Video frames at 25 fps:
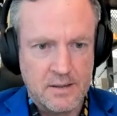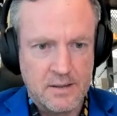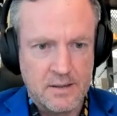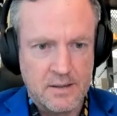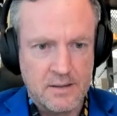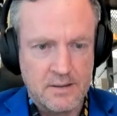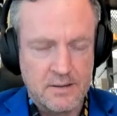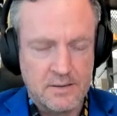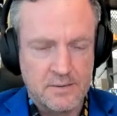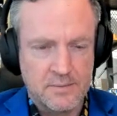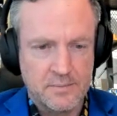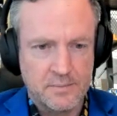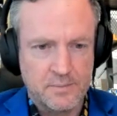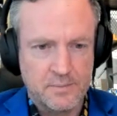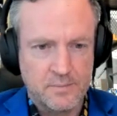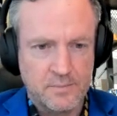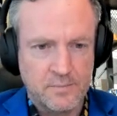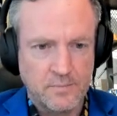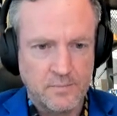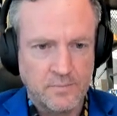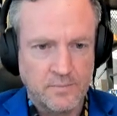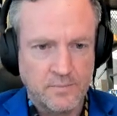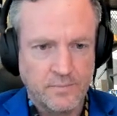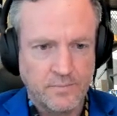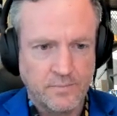
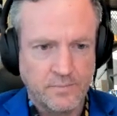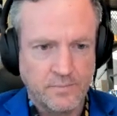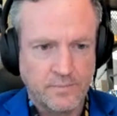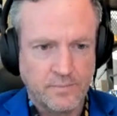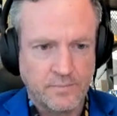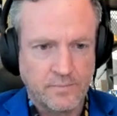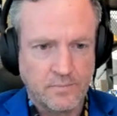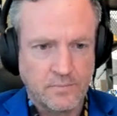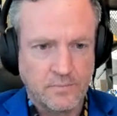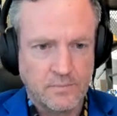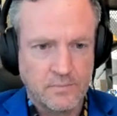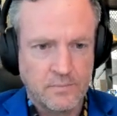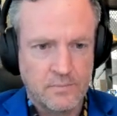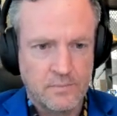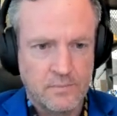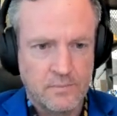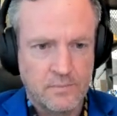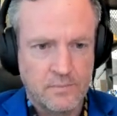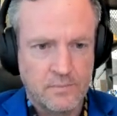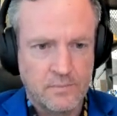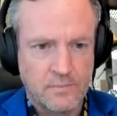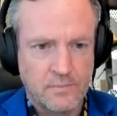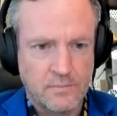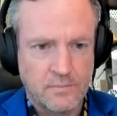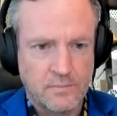
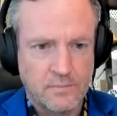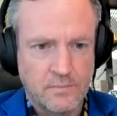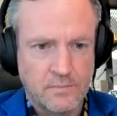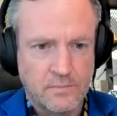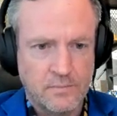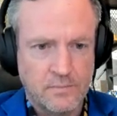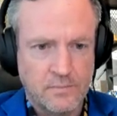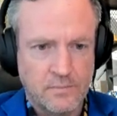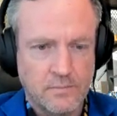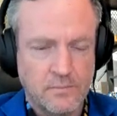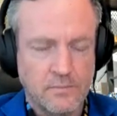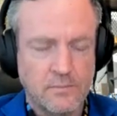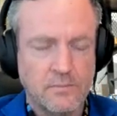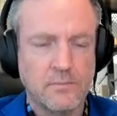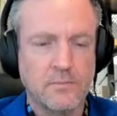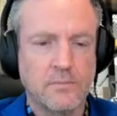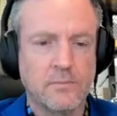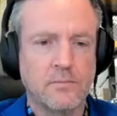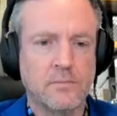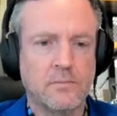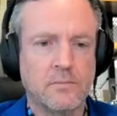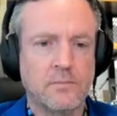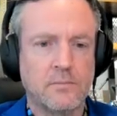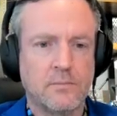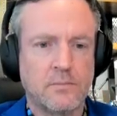
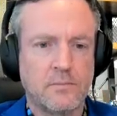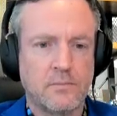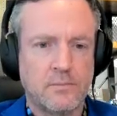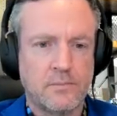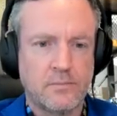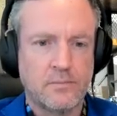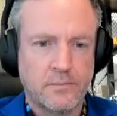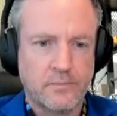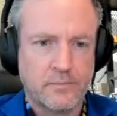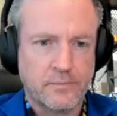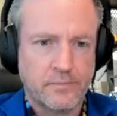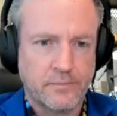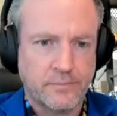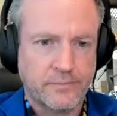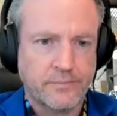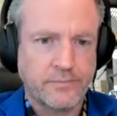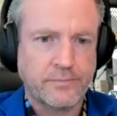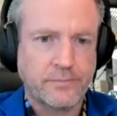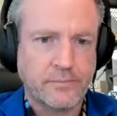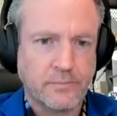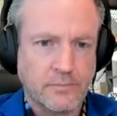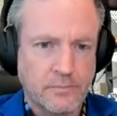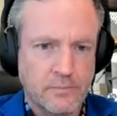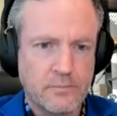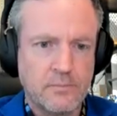
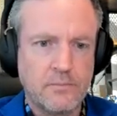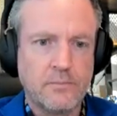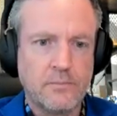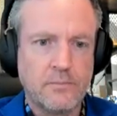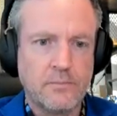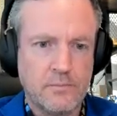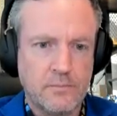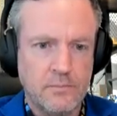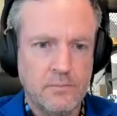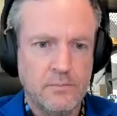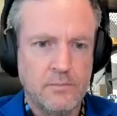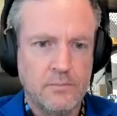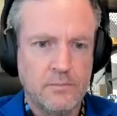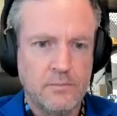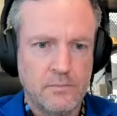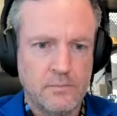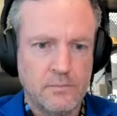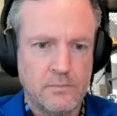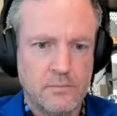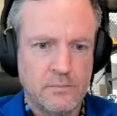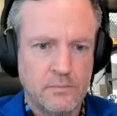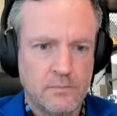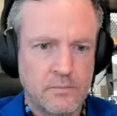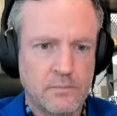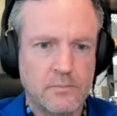
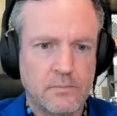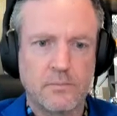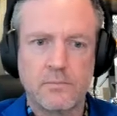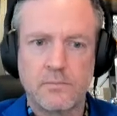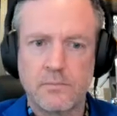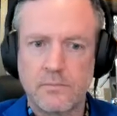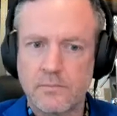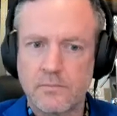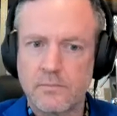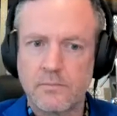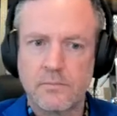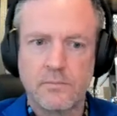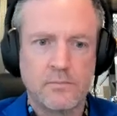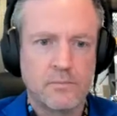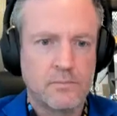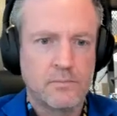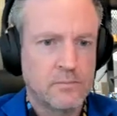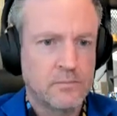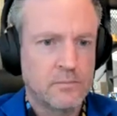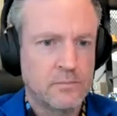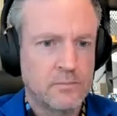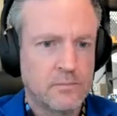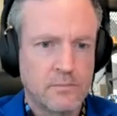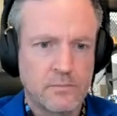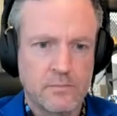(silent)